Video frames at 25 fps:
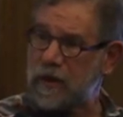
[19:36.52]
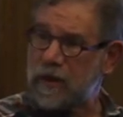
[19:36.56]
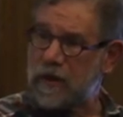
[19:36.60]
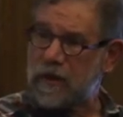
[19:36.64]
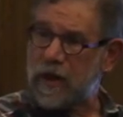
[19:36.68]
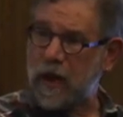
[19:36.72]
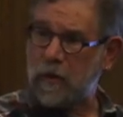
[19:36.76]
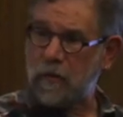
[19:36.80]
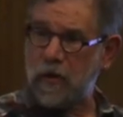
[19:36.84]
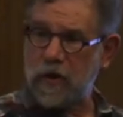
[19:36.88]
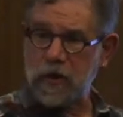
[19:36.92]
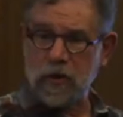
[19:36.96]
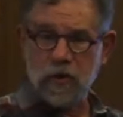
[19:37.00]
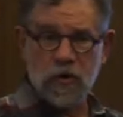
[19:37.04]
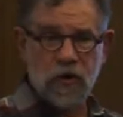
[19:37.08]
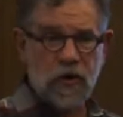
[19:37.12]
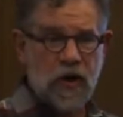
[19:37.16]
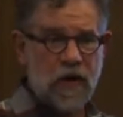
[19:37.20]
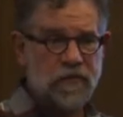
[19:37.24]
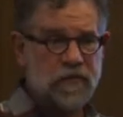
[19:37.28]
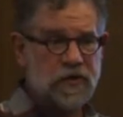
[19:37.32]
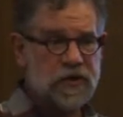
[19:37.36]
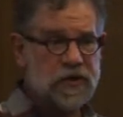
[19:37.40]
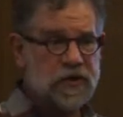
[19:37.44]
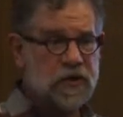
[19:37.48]
That way you
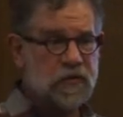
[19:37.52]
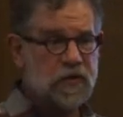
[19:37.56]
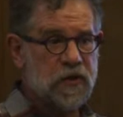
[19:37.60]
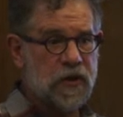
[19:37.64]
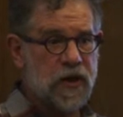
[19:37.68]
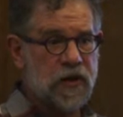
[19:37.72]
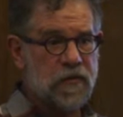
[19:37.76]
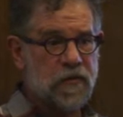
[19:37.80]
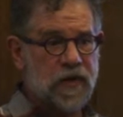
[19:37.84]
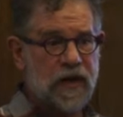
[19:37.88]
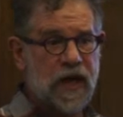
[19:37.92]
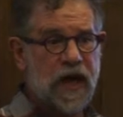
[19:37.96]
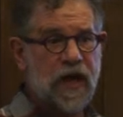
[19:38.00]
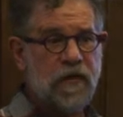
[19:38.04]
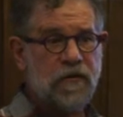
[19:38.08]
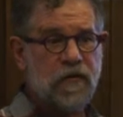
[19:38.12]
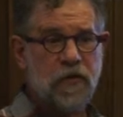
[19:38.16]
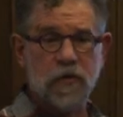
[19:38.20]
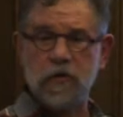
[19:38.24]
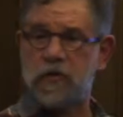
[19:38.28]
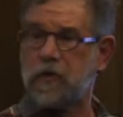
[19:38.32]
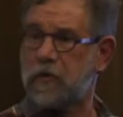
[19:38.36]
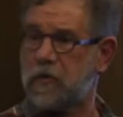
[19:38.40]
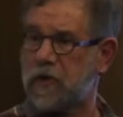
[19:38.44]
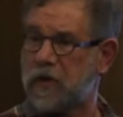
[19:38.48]
don't have to simulate
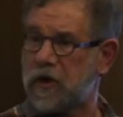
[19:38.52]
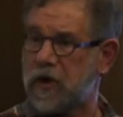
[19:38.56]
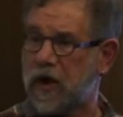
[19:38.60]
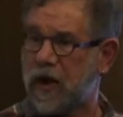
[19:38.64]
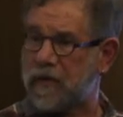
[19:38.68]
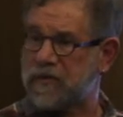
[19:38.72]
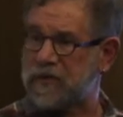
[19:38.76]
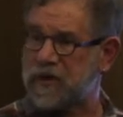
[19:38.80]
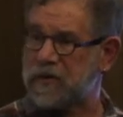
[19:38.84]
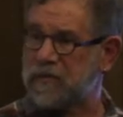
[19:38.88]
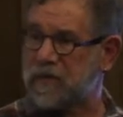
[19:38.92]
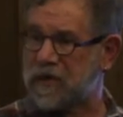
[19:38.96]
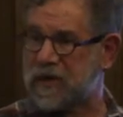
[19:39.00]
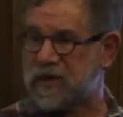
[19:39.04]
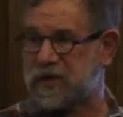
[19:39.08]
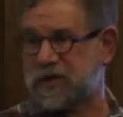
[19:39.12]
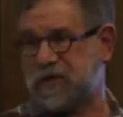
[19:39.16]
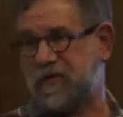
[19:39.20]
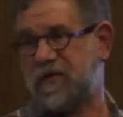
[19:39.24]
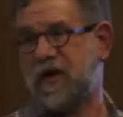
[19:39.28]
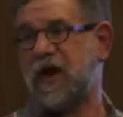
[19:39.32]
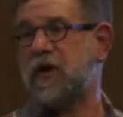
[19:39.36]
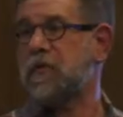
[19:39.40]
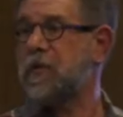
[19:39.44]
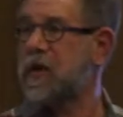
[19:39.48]
behavior of the real object because
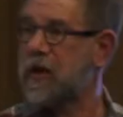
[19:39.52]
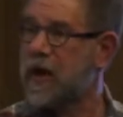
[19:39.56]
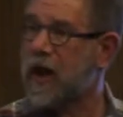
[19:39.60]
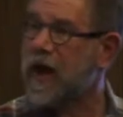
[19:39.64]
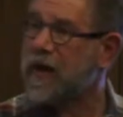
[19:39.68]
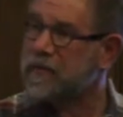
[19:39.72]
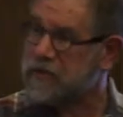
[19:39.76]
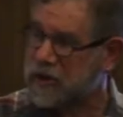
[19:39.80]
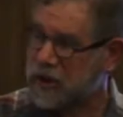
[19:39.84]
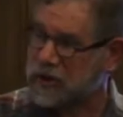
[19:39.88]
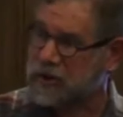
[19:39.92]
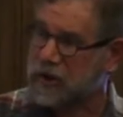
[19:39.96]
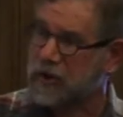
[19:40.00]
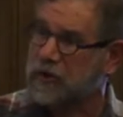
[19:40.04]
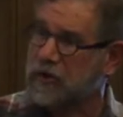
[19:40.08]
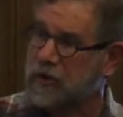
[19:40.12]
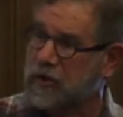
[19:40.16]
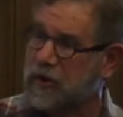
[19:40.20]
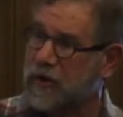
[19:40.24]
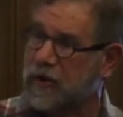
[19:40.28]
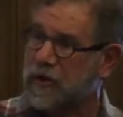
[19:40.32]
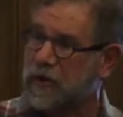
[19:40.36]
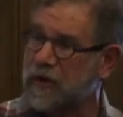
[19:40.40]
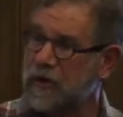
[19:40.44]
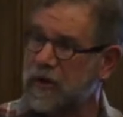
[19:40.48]
you've got a real object under
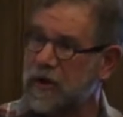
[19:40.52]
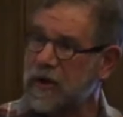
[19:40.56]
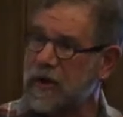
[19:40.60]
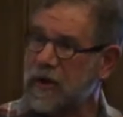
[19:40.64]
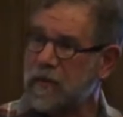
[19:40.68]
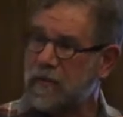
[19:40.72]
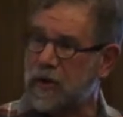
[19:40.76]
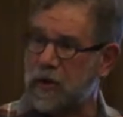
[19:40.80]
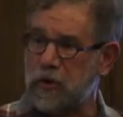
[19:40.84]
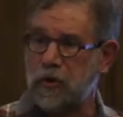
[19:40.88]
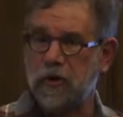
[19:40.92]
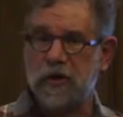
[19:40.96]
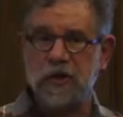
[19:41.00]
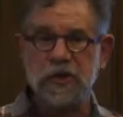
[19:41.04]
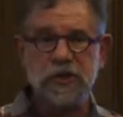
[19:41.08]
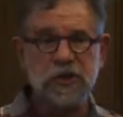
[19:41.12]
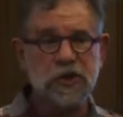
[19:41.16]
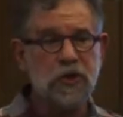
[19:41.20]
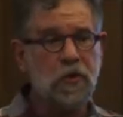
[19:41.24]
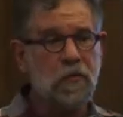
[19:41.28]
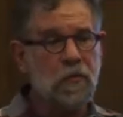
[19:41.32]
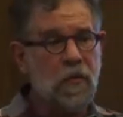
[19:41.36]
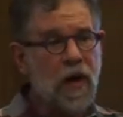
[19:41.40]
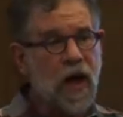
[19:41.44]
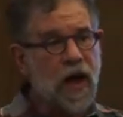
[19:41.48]
there. But you can
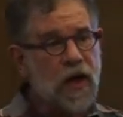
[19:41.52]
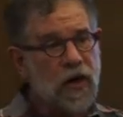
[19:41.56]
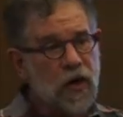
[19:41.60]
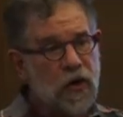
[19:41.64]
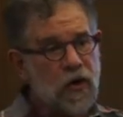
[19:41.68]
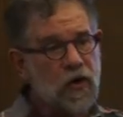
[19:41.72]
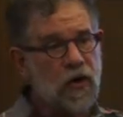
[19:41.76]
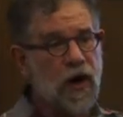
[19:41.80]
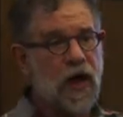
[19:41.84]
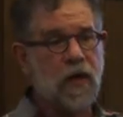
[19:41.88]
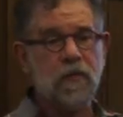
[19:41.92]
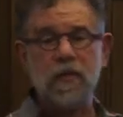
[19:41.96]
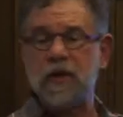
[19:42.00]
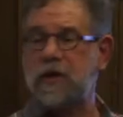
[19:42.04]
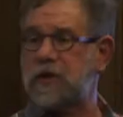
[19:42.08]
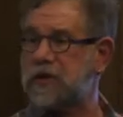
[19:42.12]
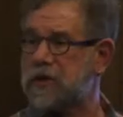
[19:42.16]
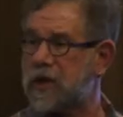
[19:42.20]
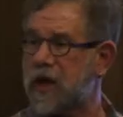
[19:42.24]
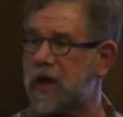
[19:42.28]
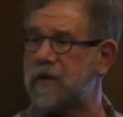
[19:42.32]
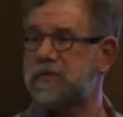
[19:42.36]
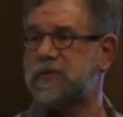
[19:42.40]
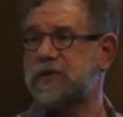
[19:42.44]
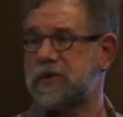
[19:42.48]
still monitor how
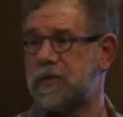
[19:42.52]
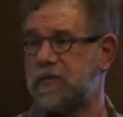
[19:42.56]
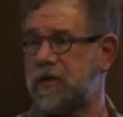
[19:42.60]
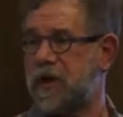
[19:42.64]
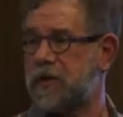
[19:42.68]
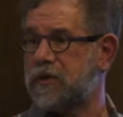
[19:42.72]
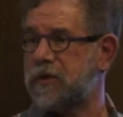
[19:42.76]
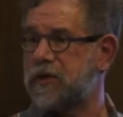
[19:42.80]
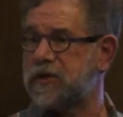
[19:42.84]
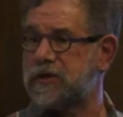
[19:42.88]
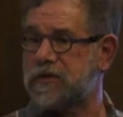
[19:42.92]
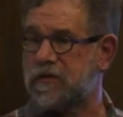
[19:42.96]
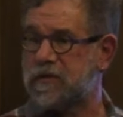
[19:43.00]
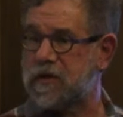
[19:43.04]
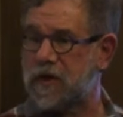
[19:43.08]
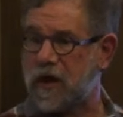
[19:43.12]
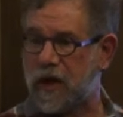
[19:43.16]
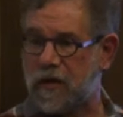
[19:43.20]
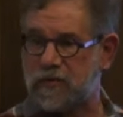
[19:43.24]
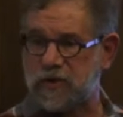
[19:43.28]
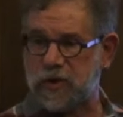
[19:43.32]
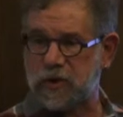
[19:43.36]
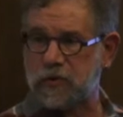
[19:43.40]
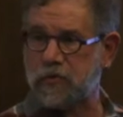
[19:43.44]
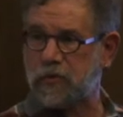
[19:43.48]
many times the methods of the
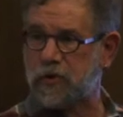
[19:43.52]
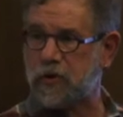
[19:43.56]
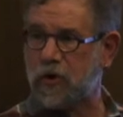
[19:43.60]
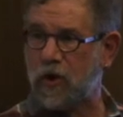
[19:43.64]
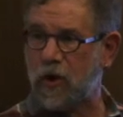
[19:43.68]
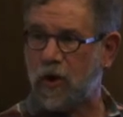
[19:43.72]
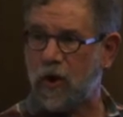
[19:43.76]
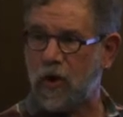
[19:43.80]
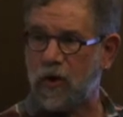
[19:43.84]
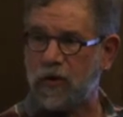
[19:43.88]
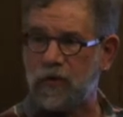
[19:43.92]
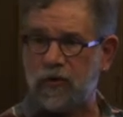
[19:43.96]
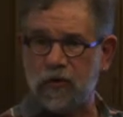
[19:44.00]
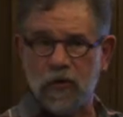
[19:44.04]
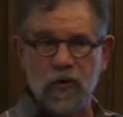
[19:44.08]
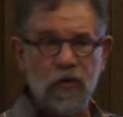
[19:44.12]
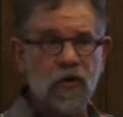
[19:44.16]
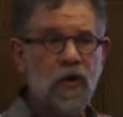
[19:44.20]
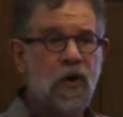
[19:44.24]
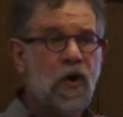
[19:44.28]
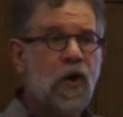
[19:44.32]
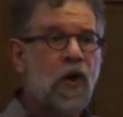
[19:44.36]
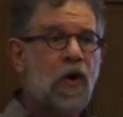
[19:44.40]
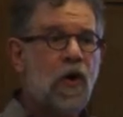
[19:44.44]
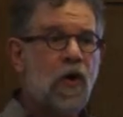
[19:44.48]
object were called or
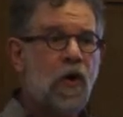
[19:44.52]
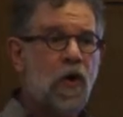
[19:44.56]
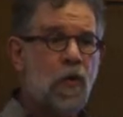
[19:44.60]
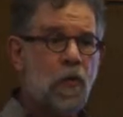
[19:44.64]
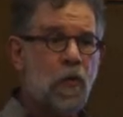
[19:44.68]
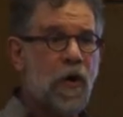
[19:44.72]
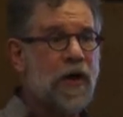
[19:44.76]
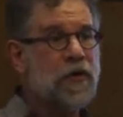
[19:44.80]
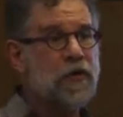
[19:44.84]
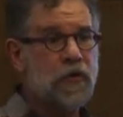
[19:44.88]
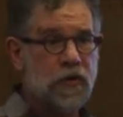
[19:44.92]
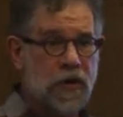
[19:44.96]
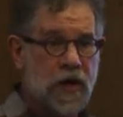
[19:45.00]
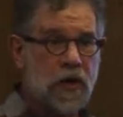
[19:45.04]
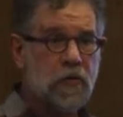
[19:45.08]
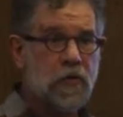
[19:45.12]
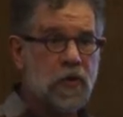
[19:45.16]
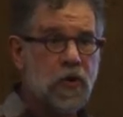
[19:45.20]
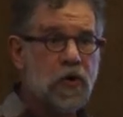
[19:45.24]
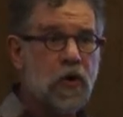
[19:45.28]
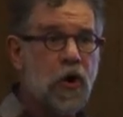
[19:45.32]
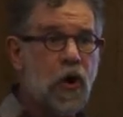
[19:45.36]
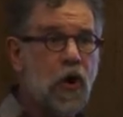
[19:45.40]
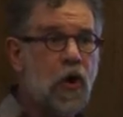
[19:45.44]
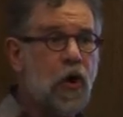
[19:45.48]
whether they
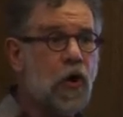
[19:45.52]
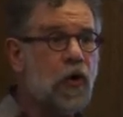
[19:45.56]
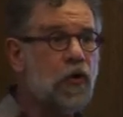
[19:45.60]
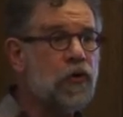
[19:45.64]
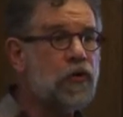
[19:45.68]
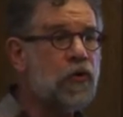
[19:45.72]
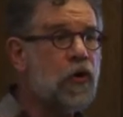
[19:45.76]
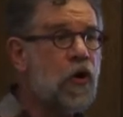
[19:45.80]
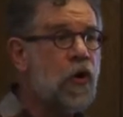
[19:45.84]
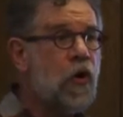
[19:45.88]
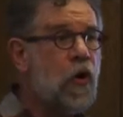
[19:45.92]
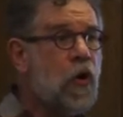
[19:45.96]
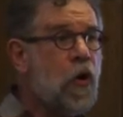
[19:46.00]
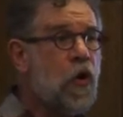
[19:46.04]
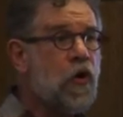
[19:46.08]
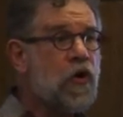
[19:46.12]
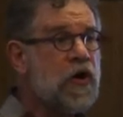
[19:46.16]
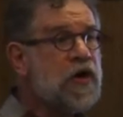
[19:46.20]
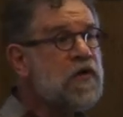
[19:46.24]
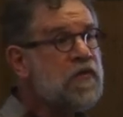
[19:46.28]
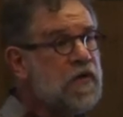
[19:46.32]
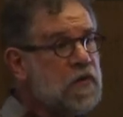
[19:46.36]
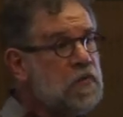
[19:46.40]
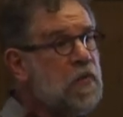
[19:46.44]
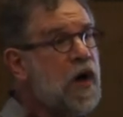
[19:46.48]
were called
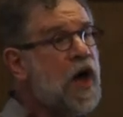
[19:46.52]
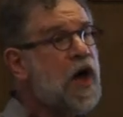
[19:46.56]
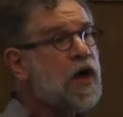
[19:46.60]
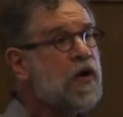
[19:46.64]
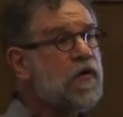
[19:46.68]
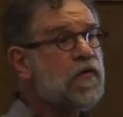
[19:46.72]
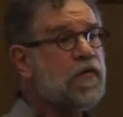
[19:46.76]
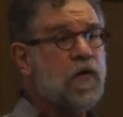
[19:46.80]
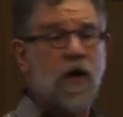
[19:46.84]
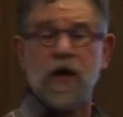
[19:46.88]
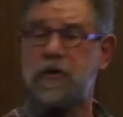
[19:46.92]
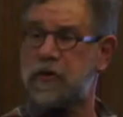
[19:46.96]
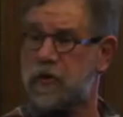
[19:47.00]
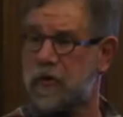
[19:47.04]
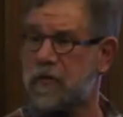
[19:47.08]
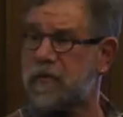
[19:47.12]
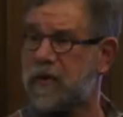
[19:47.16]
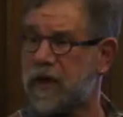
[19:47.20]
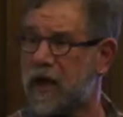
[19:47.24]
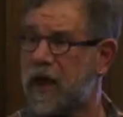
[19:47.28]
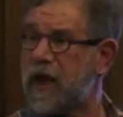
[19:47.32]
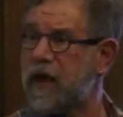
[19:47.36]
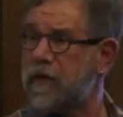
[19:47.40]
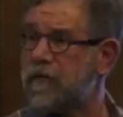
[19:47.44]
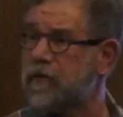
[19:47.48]
or even modify their
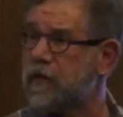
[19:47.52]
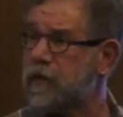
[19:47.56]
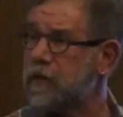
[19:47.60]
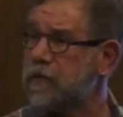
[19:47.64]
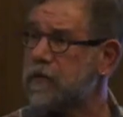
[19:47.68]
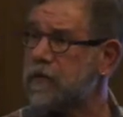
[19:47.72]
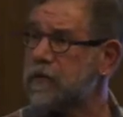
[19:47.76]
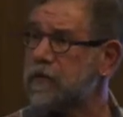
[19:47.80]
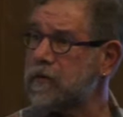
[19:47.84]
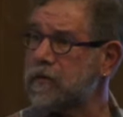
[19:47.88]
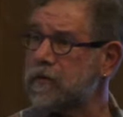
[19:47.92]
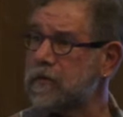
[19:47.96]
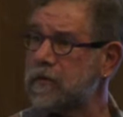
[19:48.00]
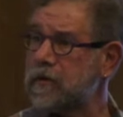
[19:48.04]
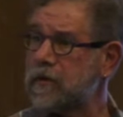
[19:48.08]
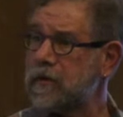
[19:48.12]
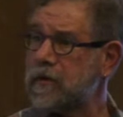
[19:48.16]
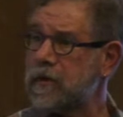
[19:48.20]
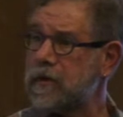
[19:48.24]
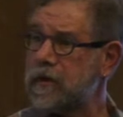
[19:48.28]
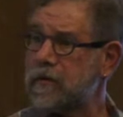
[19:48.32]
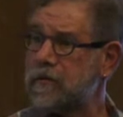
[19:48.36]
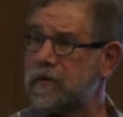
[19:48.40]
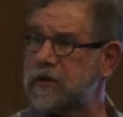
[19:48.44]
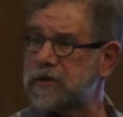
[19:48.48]
behavior,
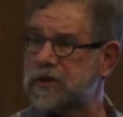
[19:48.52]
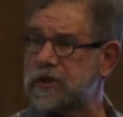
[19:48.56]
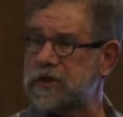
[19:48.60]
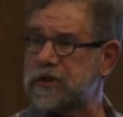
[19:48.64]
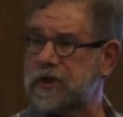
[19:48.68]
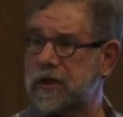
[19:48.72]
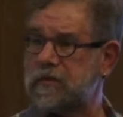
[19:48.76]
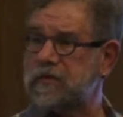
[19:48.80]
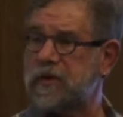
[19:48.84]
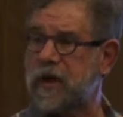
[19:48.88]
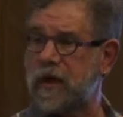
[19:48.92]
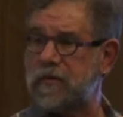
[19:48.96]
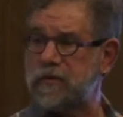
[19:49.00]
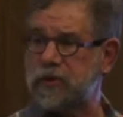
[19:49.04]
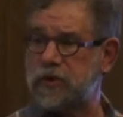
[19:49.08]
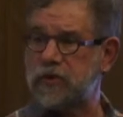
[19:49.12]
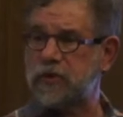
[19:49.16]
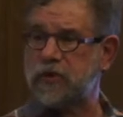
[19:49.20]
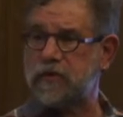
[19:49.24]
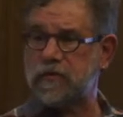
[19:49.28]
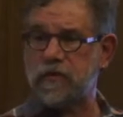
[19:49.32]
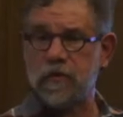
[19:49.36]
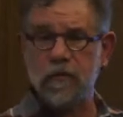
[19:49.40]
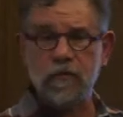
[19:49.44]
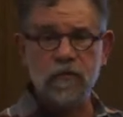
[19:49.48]
which is sometimes
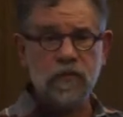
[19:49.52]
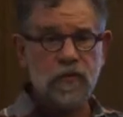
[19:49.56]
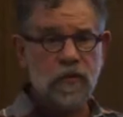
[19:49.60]
useful.